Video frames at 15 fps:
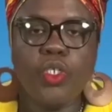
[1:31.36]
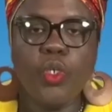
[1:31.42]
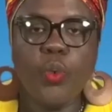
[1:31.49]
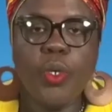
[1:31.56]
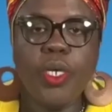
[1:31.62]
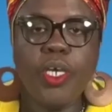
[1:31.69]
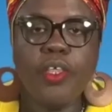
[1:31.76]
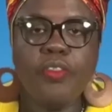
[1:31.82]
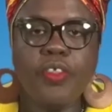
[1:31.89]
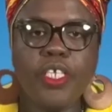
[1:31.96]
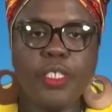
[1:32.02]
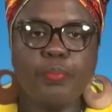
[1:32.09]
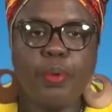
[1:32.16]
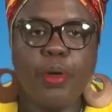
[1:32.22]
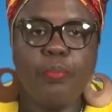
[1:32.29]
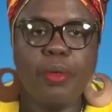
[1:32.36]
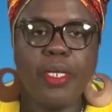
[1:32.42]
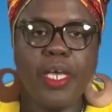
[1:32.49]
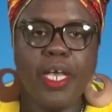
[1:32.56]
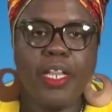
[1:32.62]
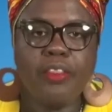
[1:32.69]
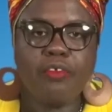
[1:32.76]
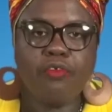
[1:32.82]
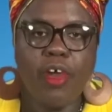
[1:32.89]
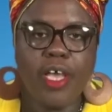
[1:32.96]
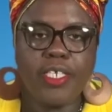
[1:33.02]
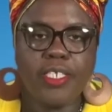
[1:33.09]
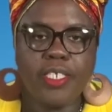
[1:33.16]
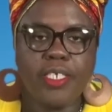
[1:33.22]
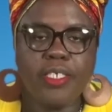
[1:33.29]
During this public health
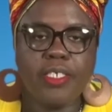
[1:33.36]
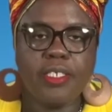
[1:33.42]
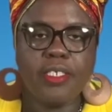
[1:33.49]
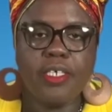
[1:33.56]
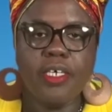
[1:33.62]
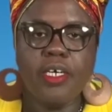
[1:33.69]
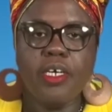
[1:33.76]
crisis,